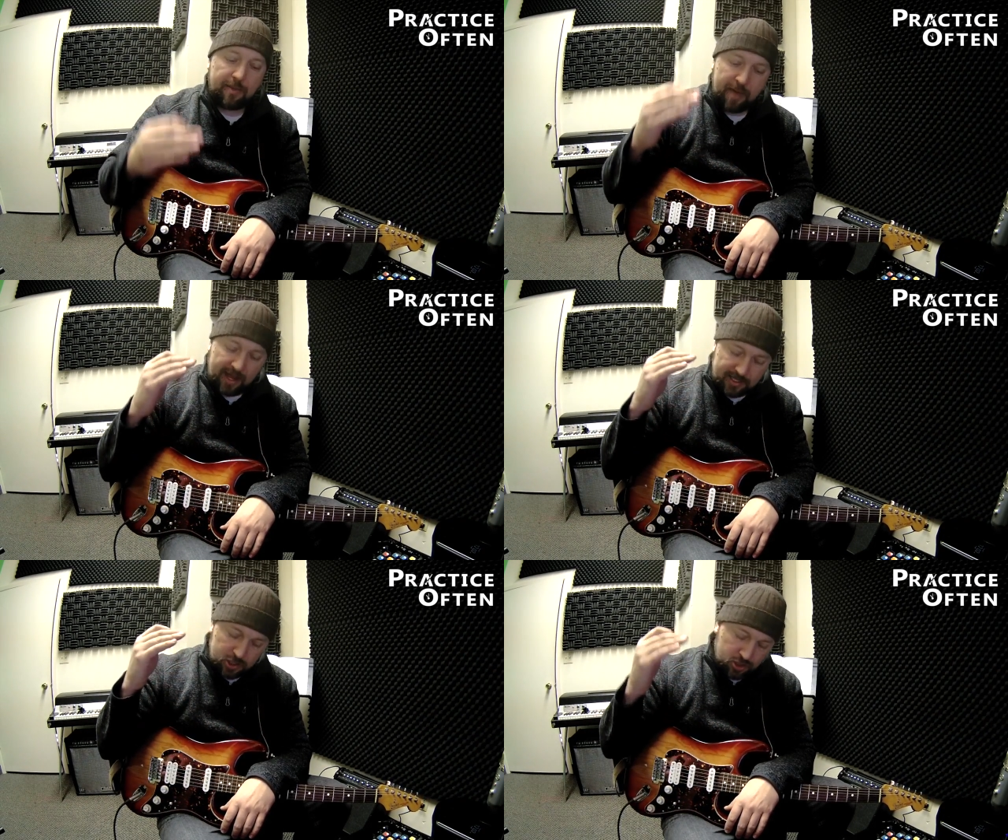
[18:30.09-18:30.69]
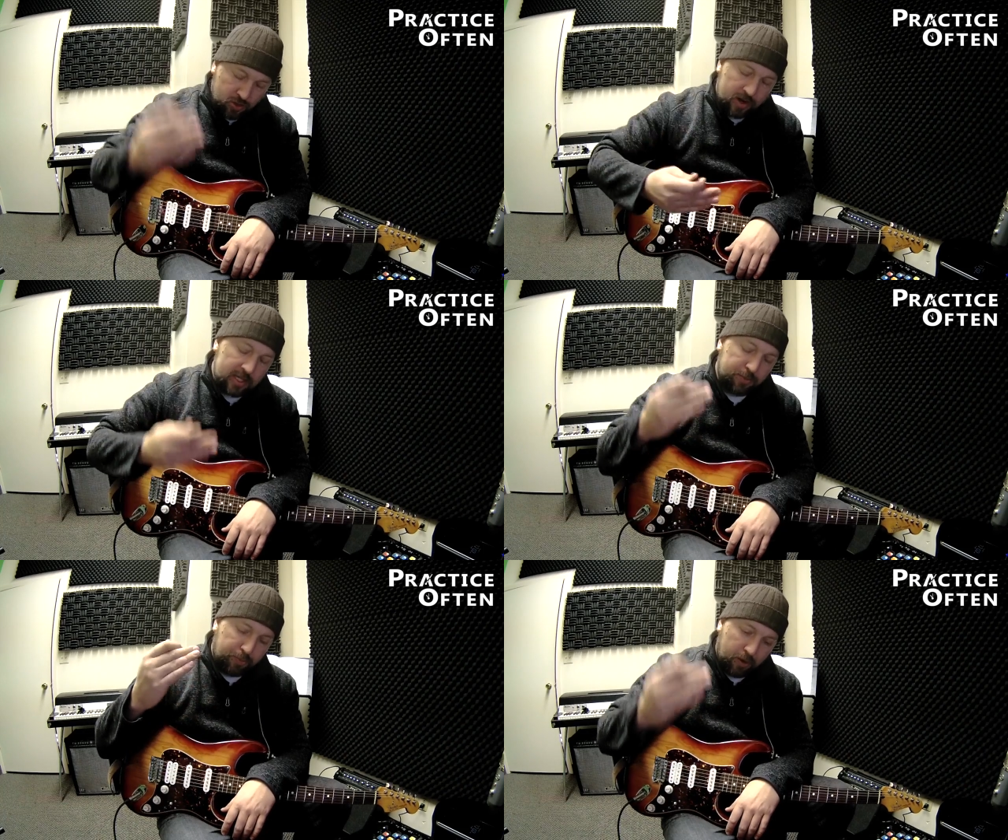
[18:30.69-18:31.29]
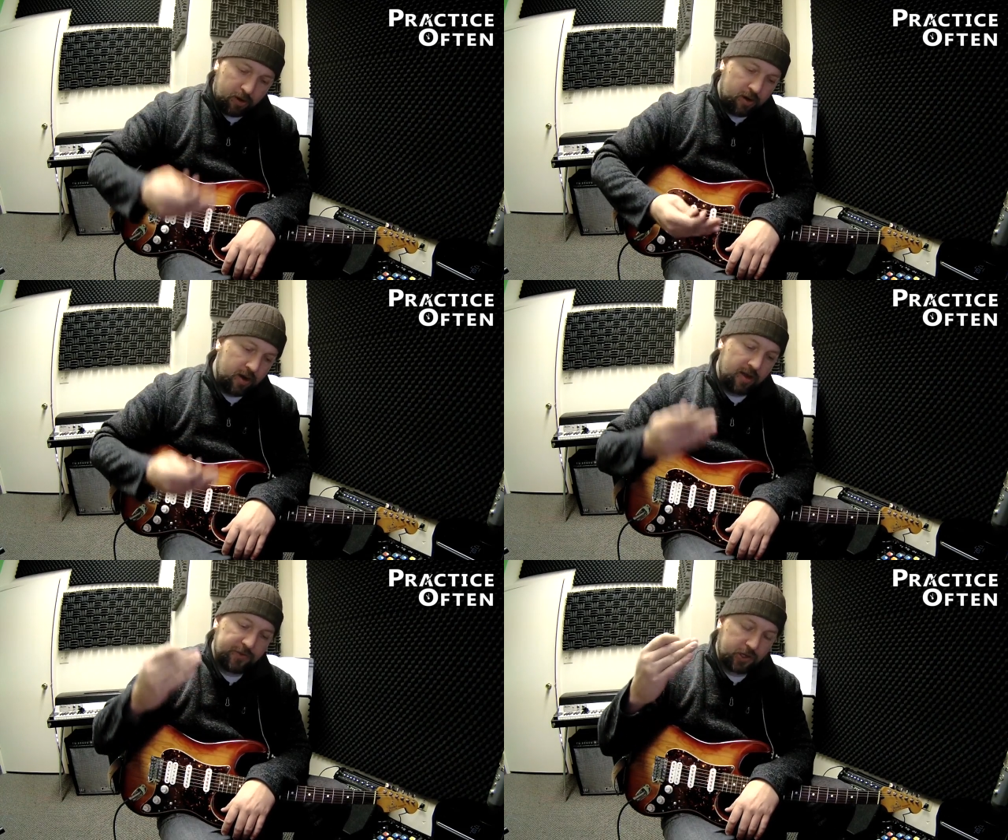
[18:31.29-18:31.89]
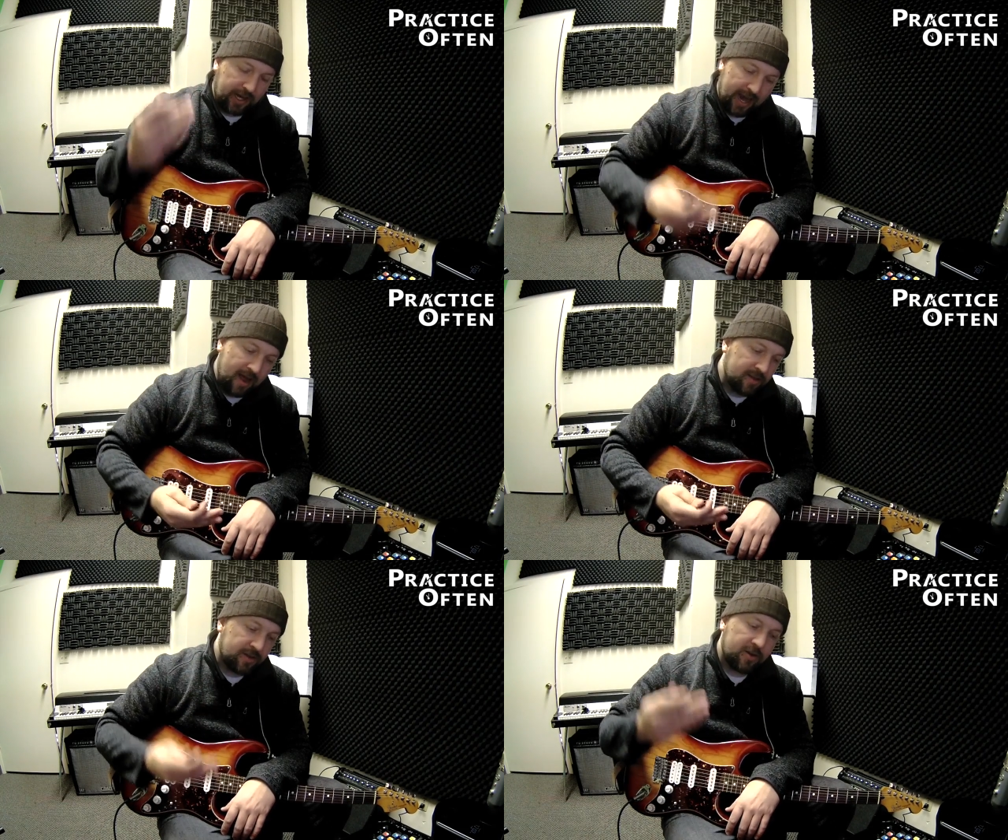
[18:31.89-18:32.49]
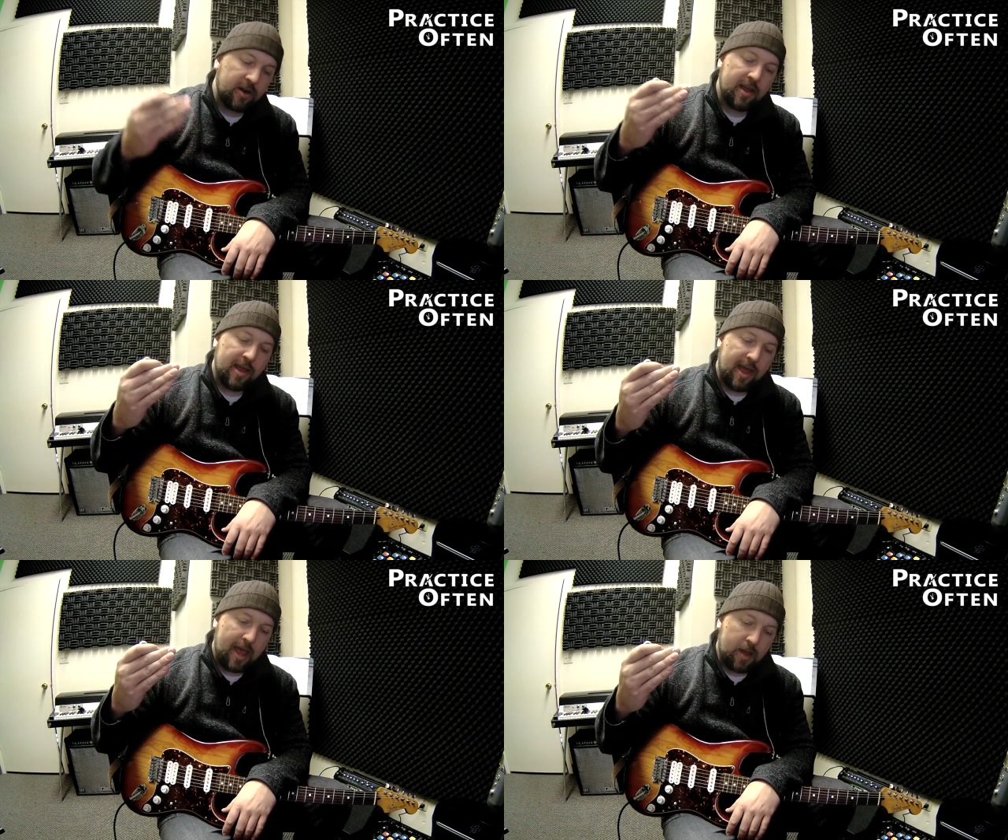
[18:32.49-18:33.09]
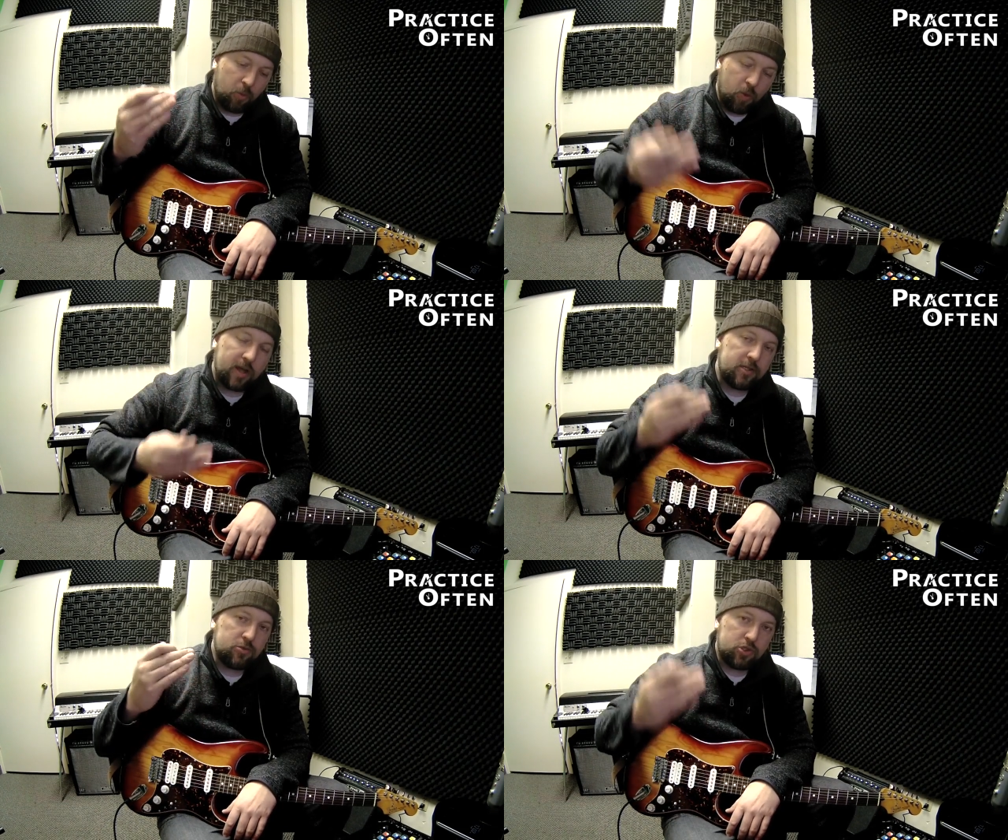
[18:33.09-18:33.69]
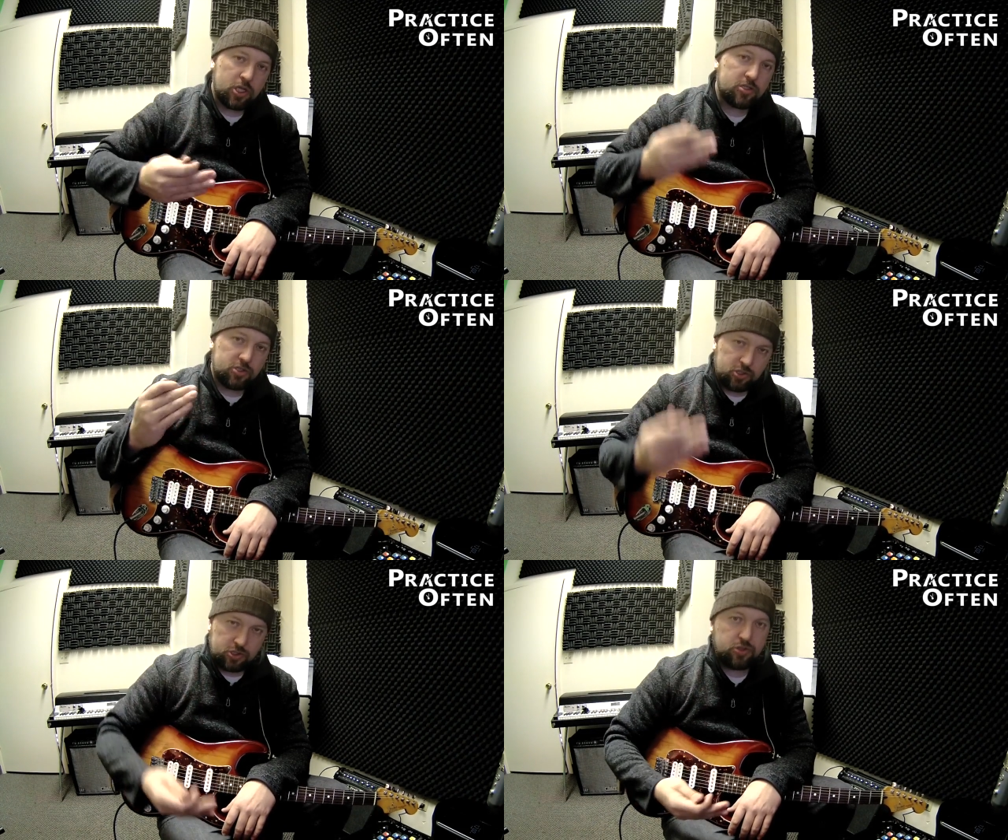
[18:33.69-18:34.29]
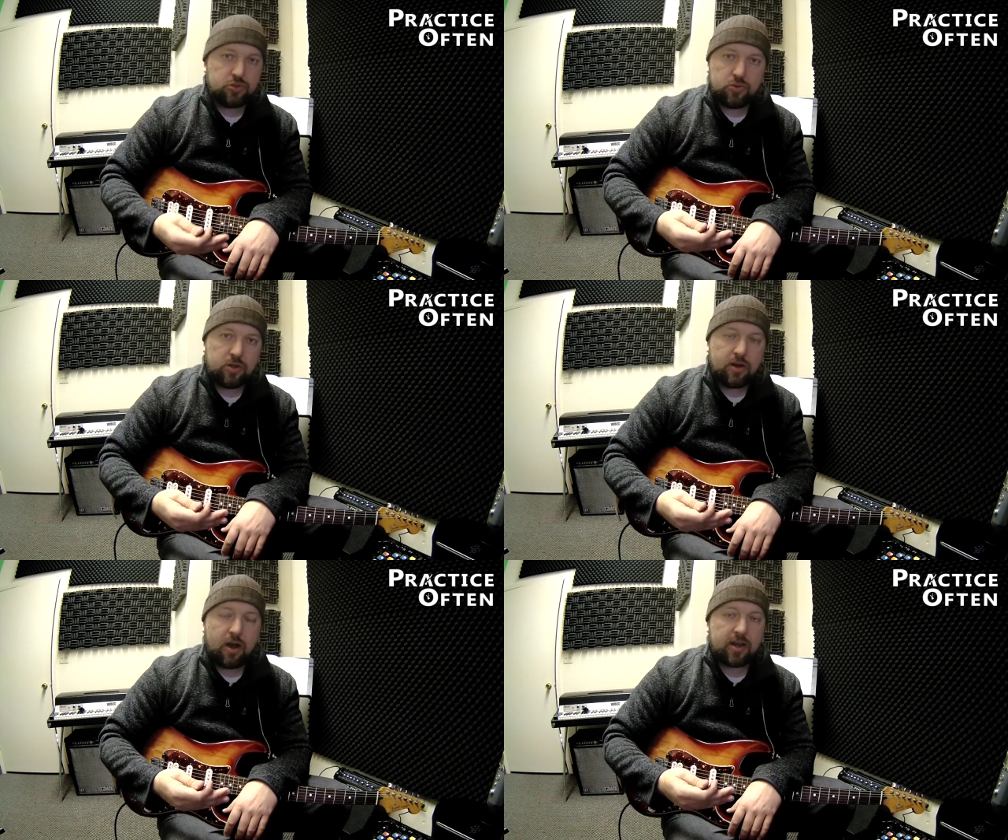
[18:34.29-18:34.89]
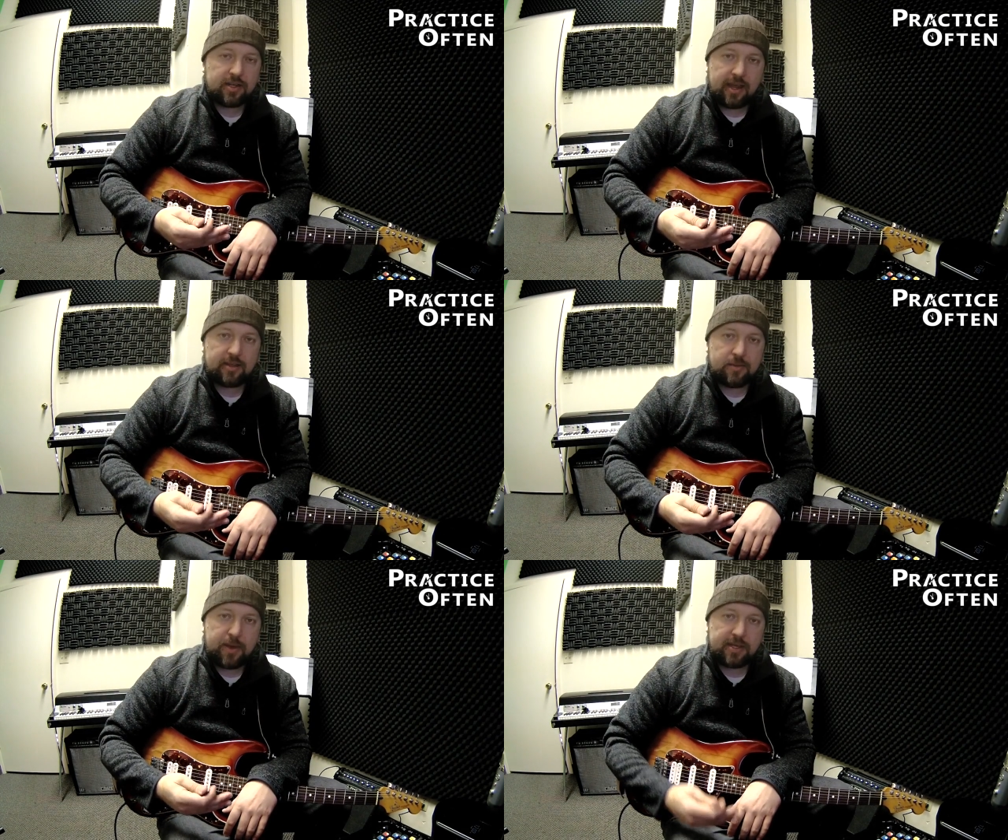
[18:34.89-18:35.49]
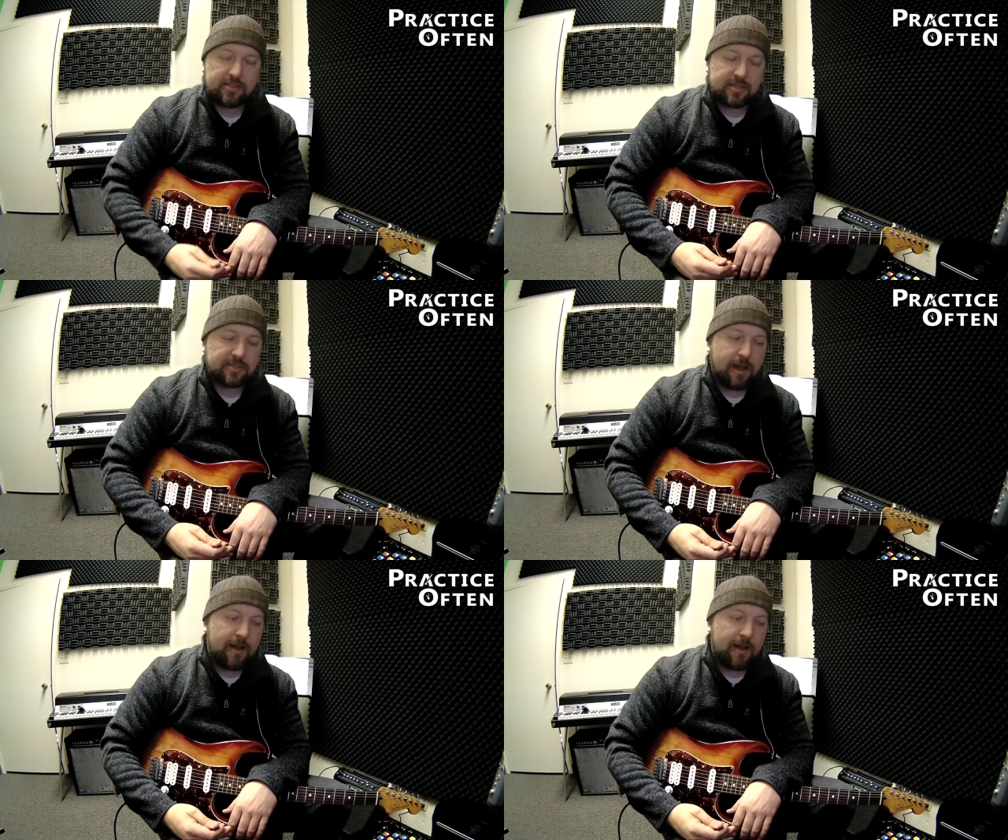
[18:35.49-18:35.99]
Make sure it's part of your calendar and what you just do on a daily basis.